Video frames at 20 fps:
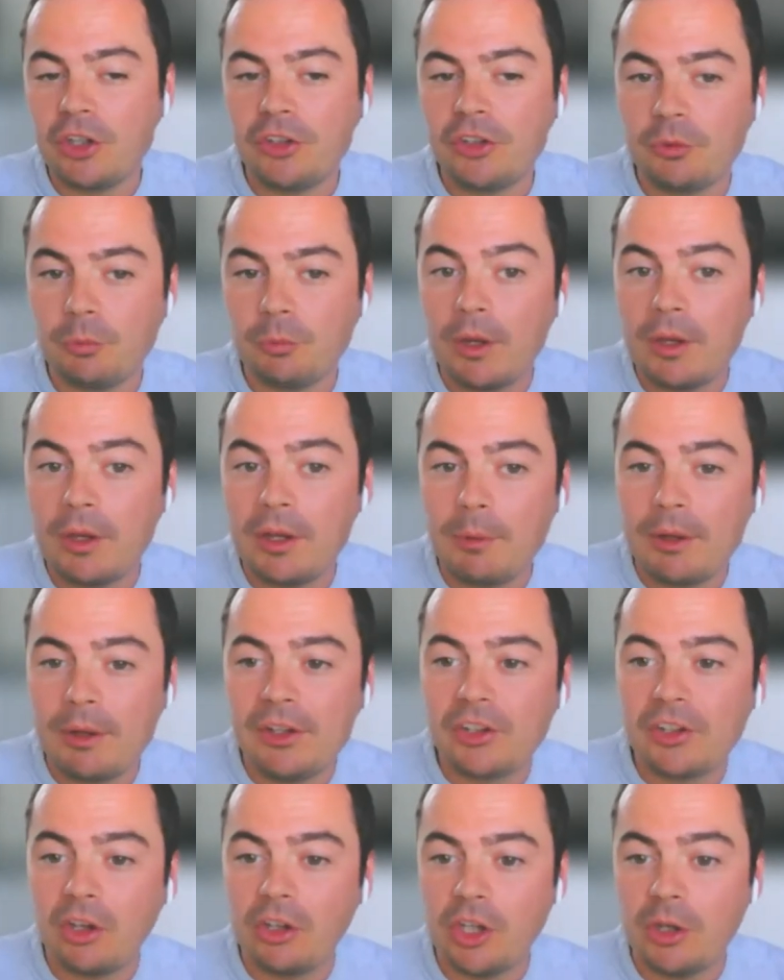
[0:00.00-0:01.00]
if you could,
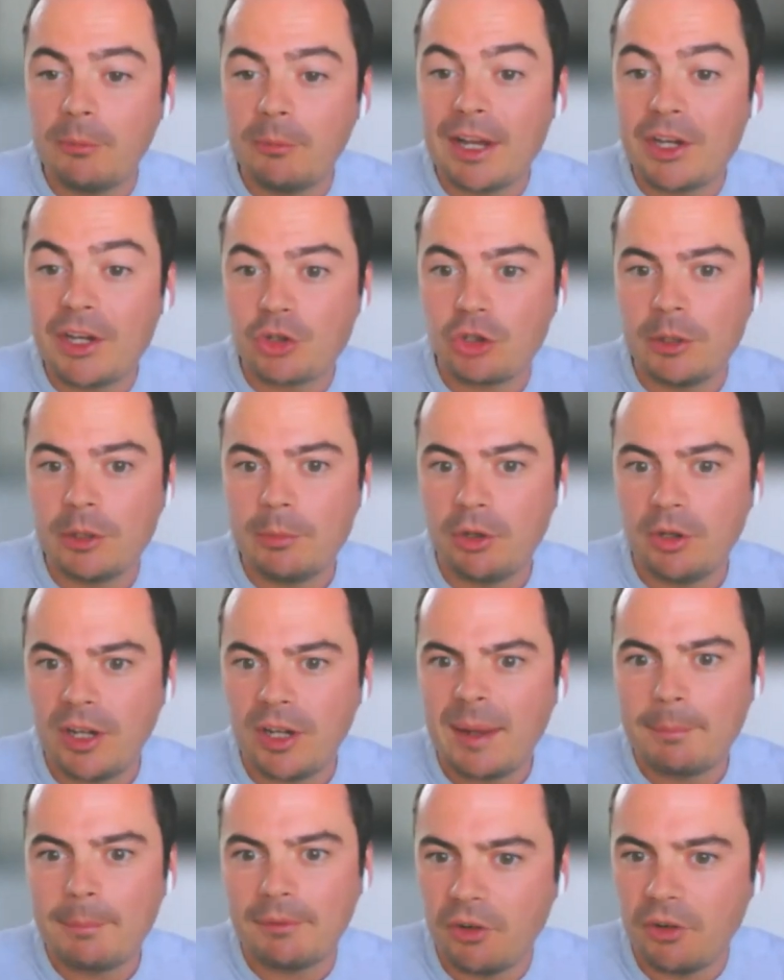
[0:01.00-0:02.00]
when you sign up, make sure you
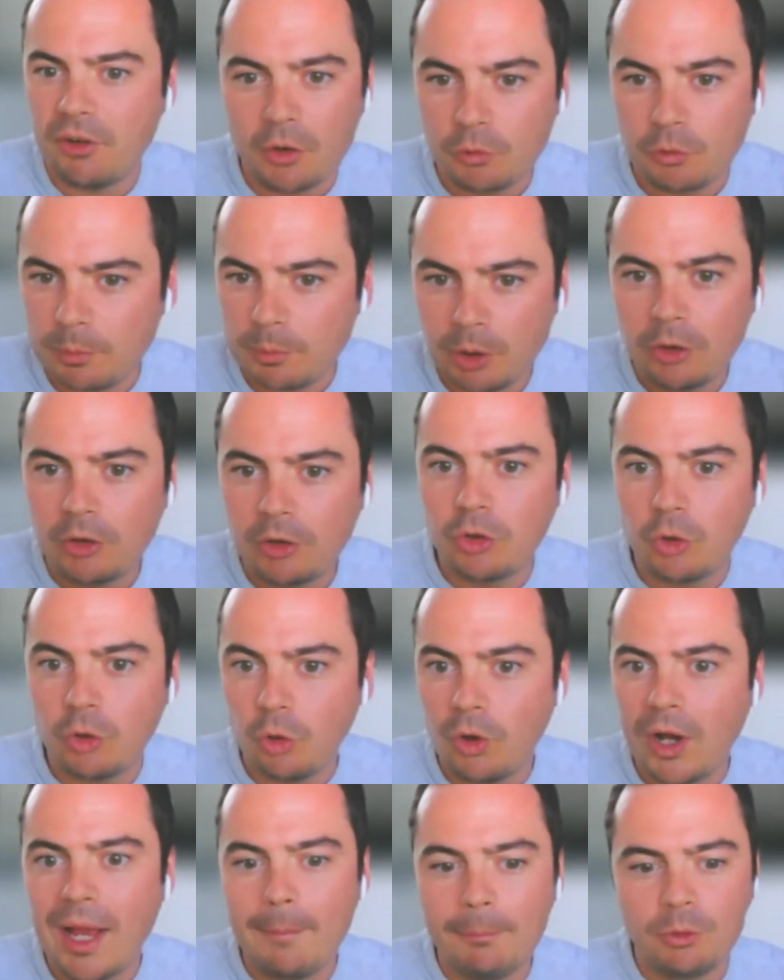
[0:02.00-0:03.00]
put App Advisory
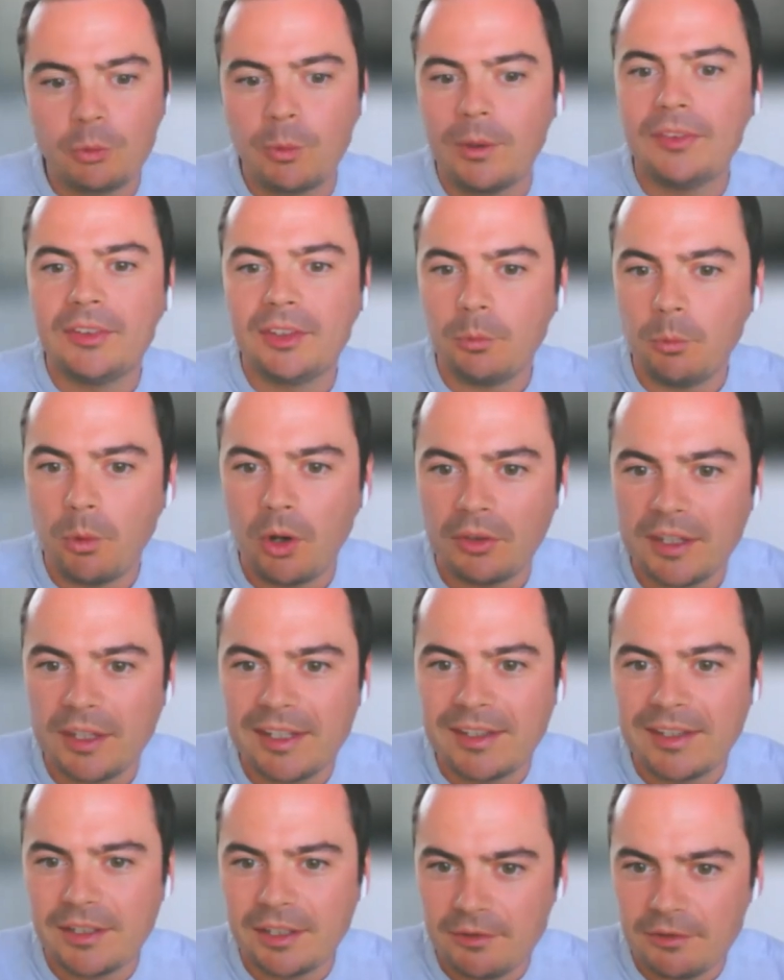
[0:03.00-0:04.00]
Plus or
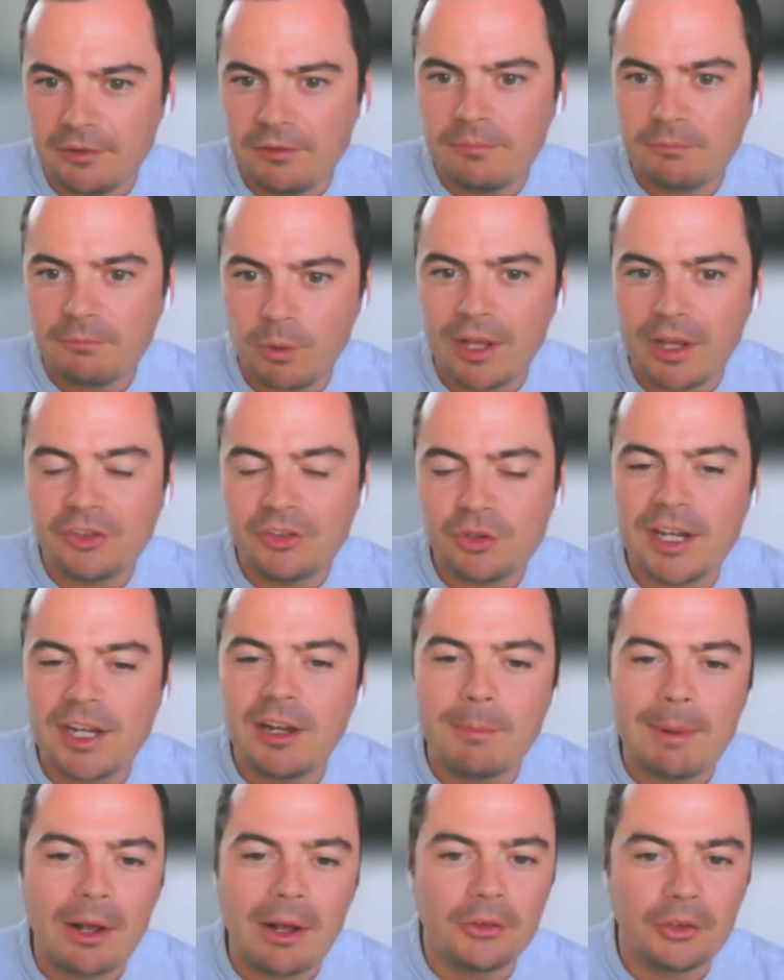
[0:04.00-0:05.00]
App21 in the "Where
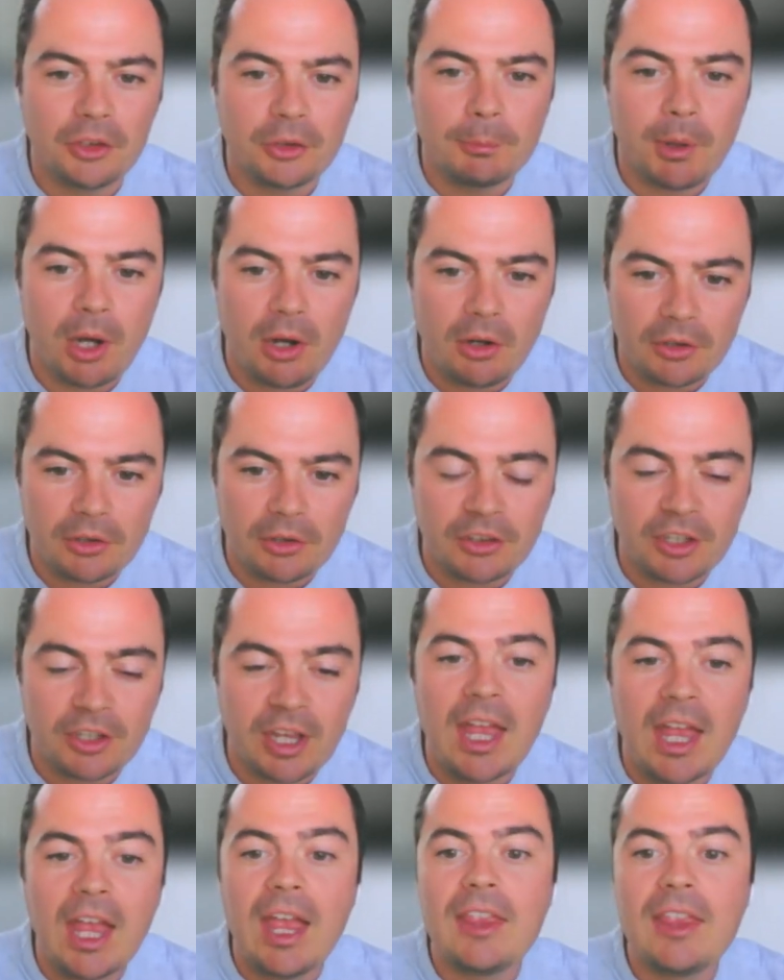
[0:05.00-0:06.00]
did you hear about us?"
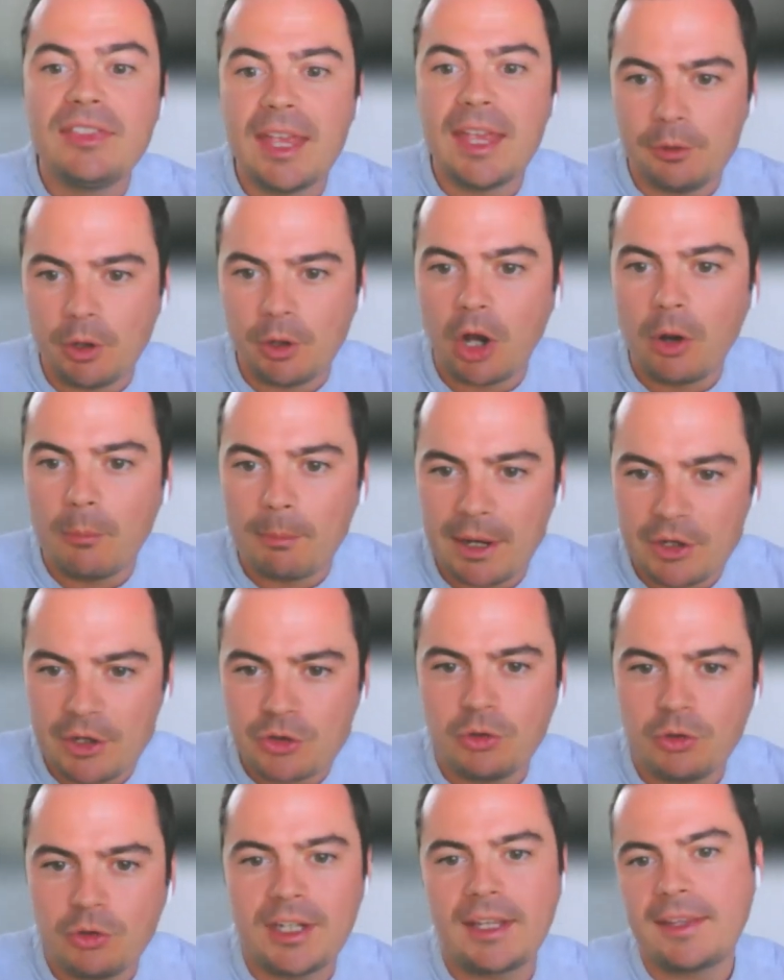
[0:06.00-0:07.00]
box, then I'll
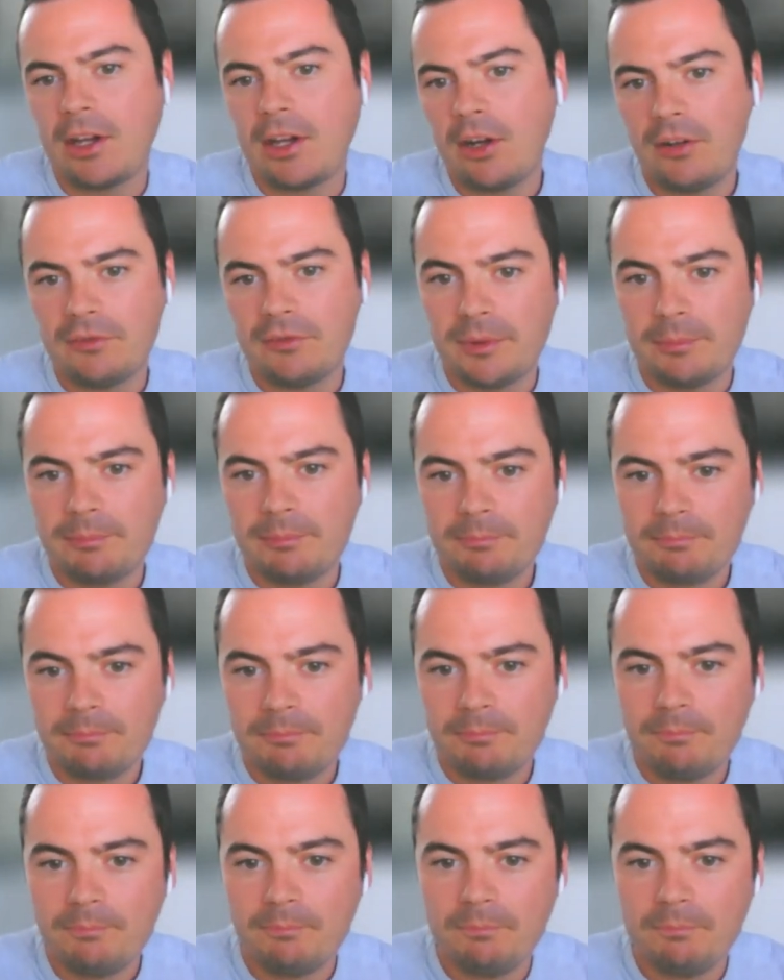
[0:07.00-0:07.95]
make sure you get that offer.